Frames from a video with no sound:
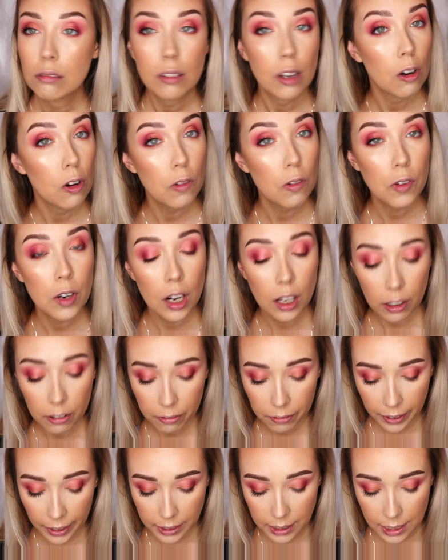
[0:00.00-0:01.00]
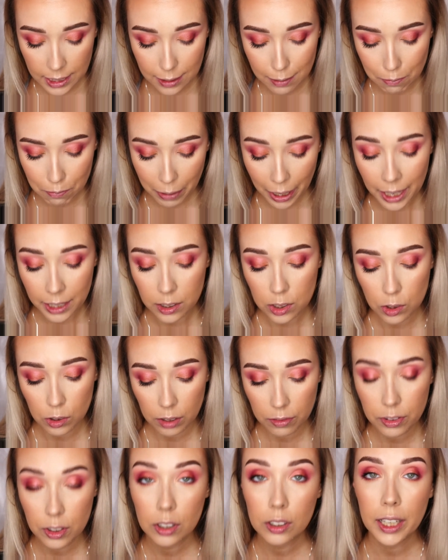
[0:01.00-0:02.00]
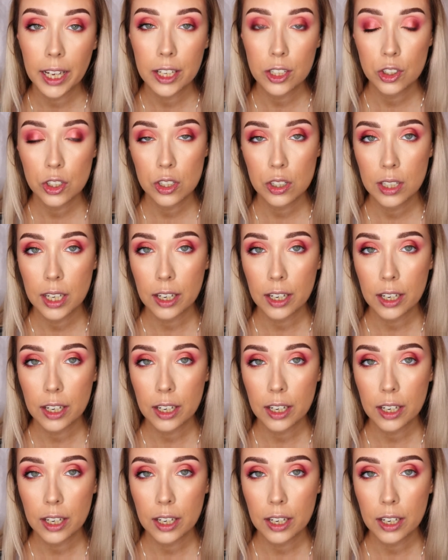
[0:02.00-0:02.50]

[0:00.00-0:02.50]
the overall effect isn't bad, so if your lashes